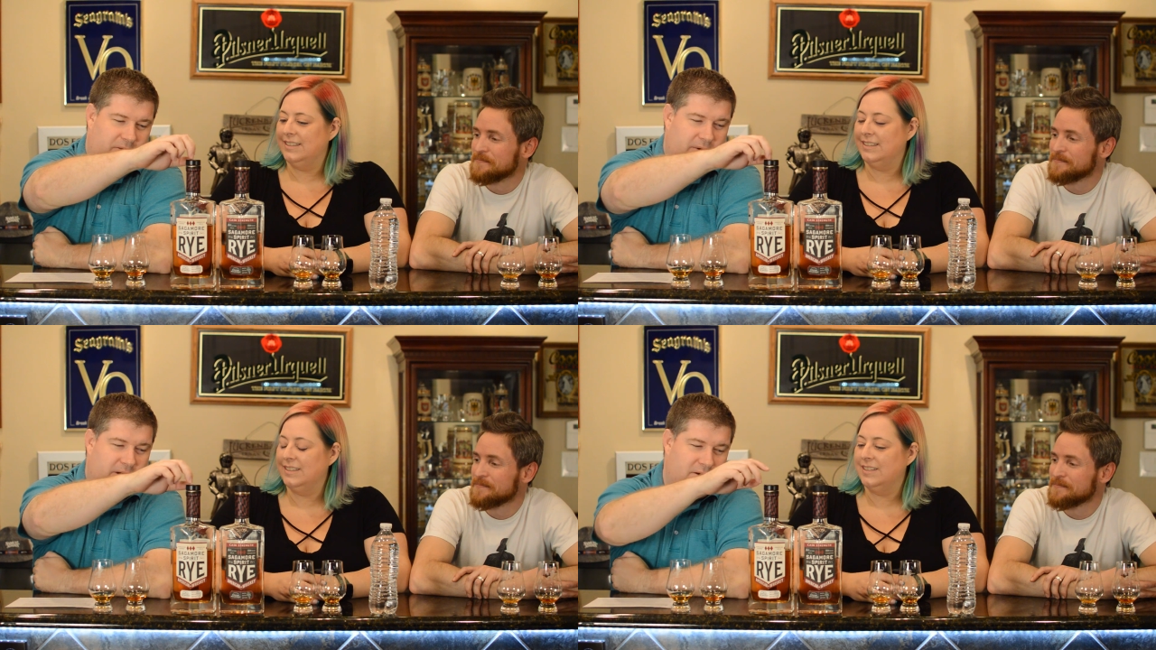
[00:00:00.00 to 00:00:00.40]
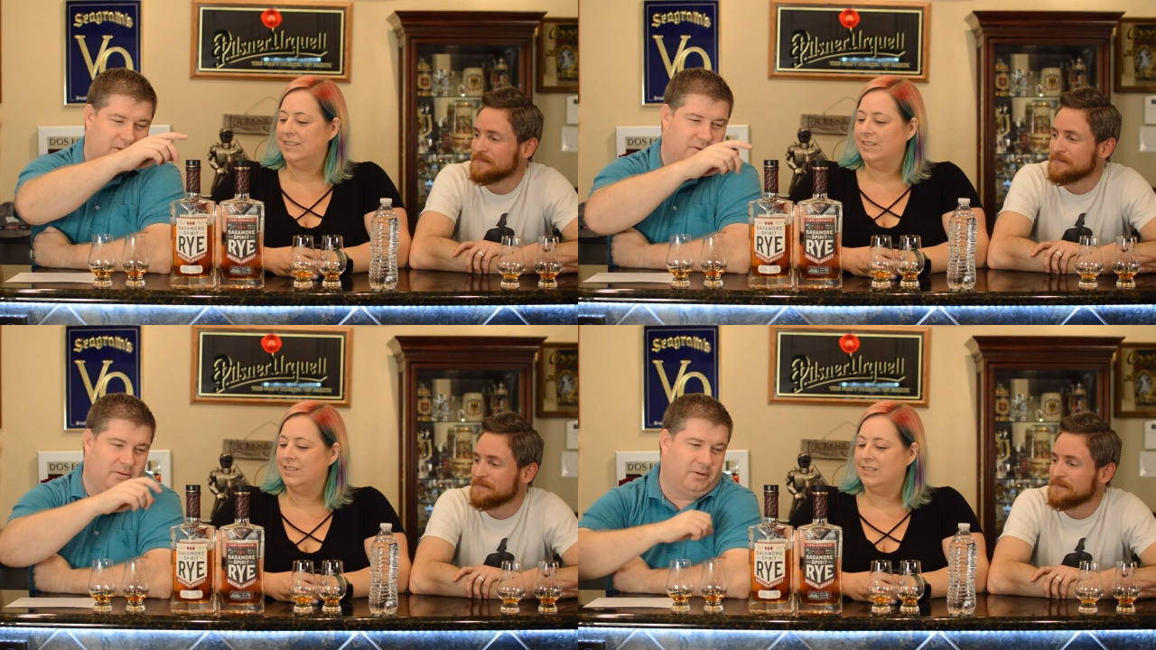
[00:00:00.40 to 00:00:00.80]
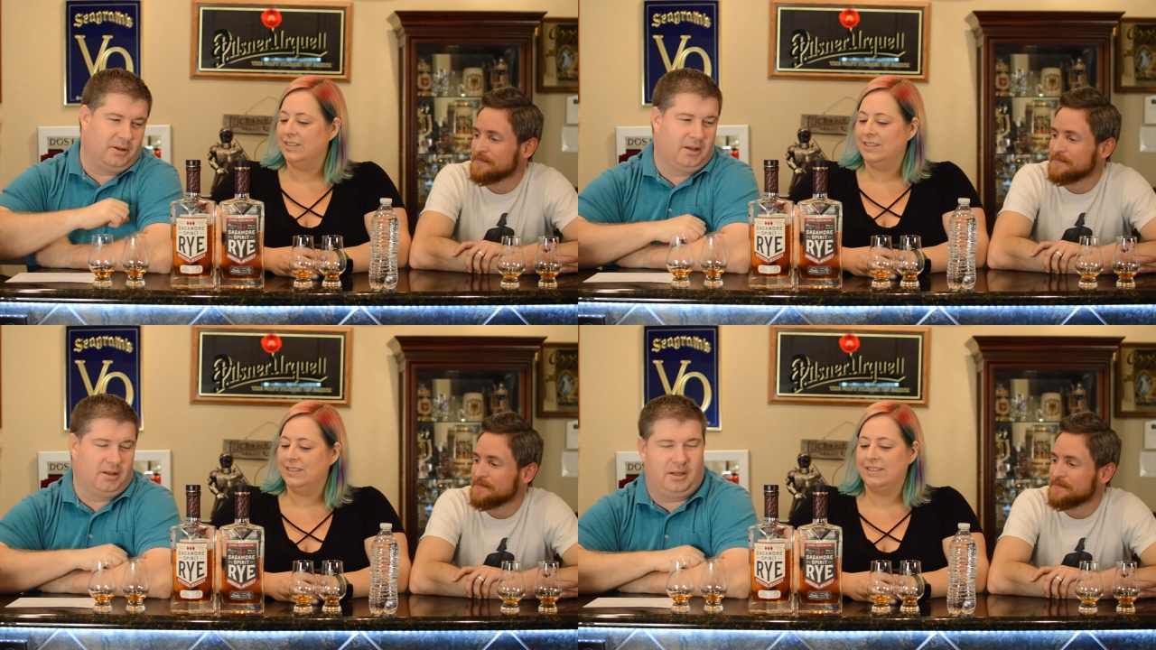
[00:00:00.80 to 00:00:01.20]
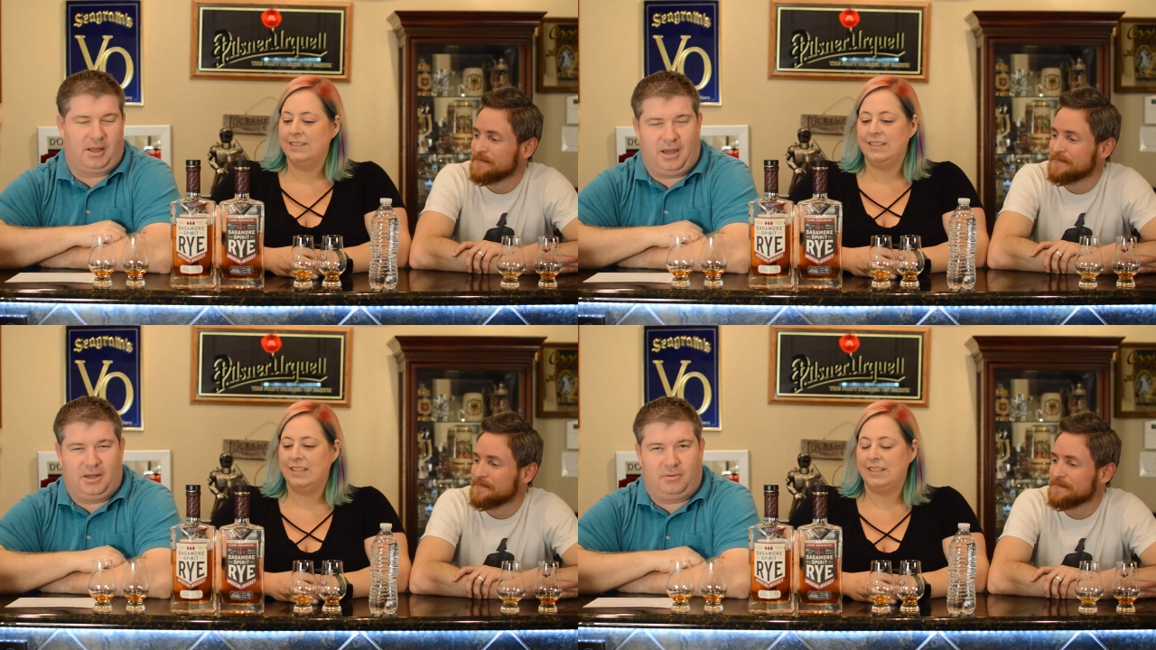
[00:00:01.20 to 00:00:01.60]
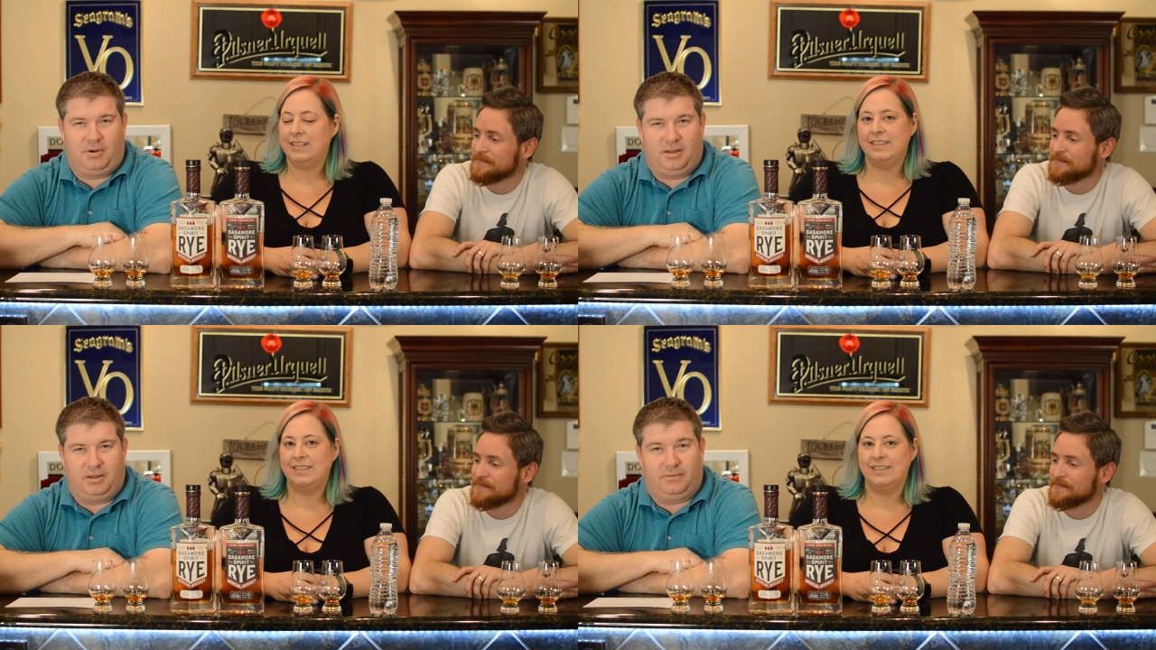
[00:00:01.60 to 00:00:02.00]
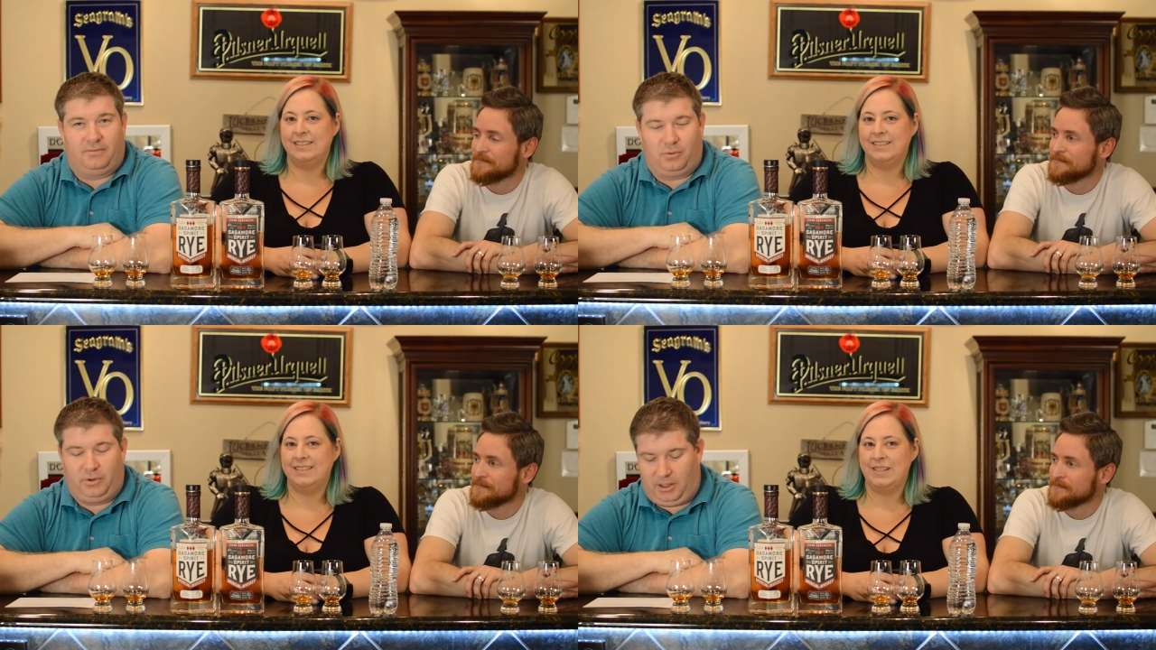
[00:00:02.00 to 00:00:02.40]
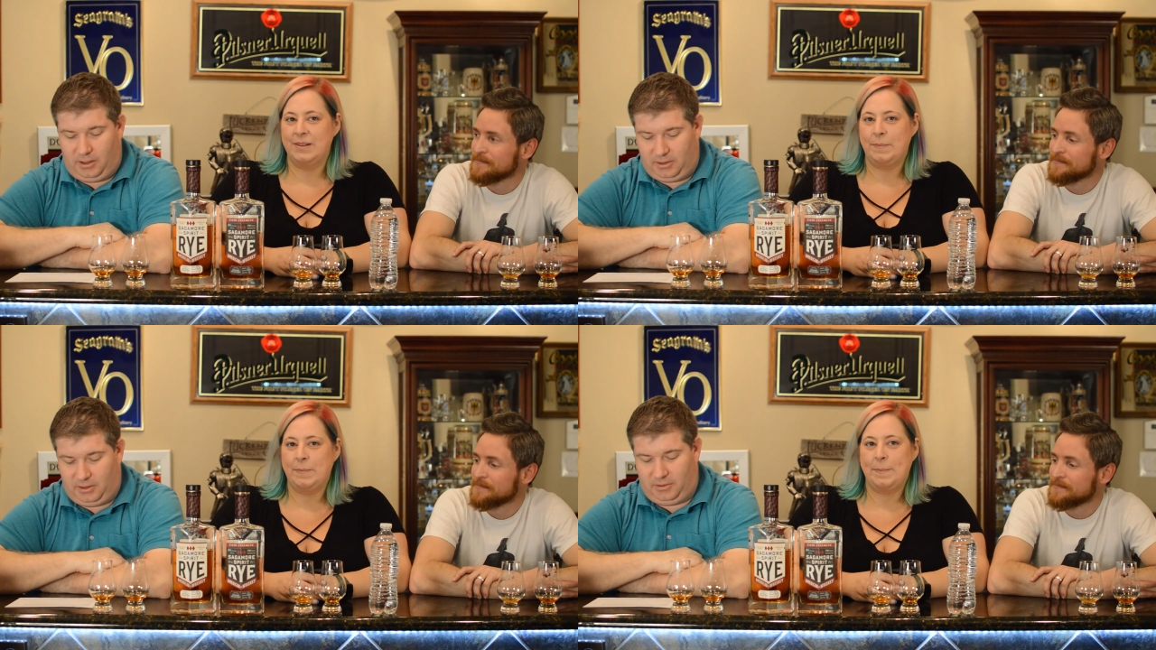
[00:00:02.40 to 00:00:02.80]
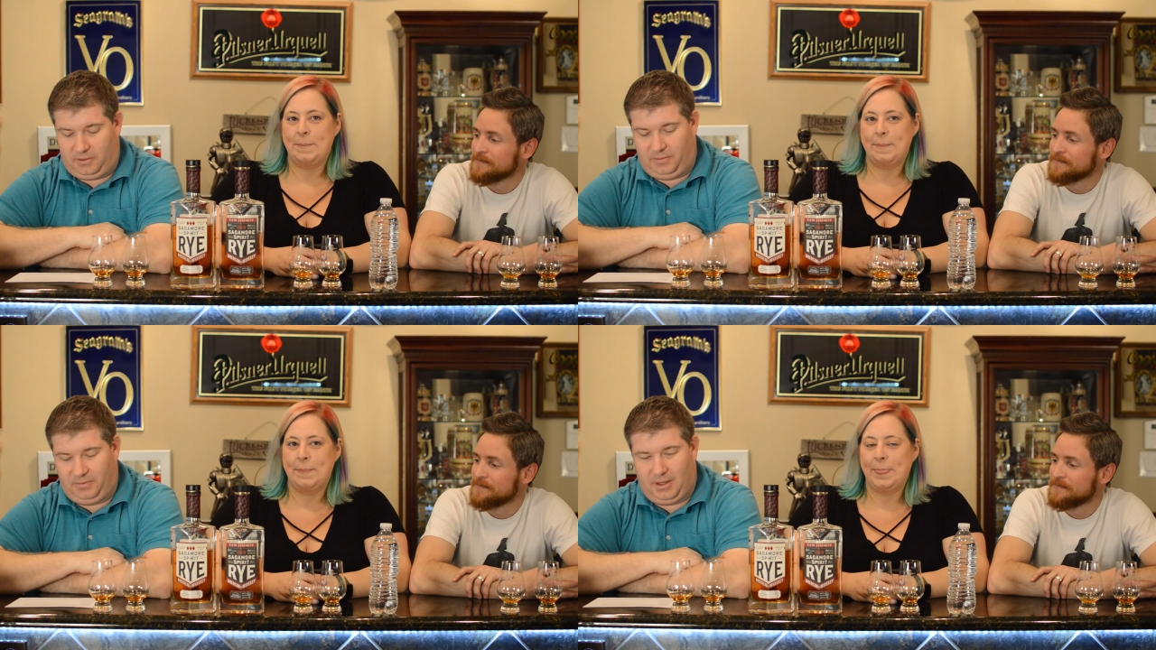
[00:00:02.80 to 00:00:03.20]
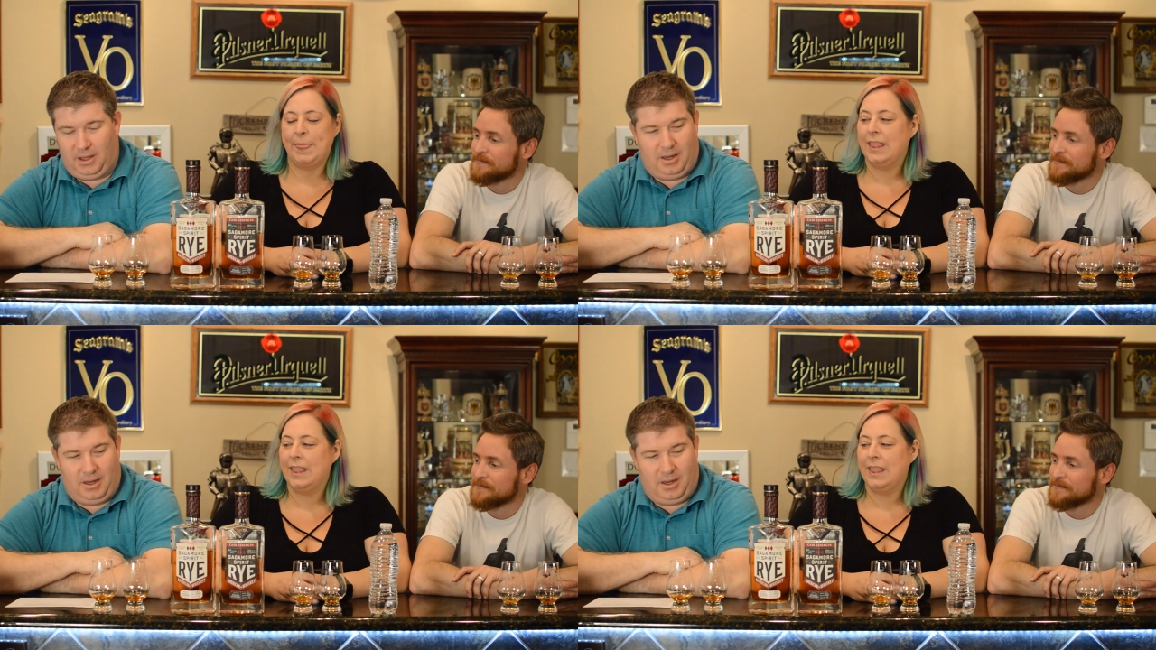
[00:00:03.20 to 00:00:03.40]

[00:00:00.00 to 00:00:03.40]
Speaker 1: three years old. The cask strength is four years old.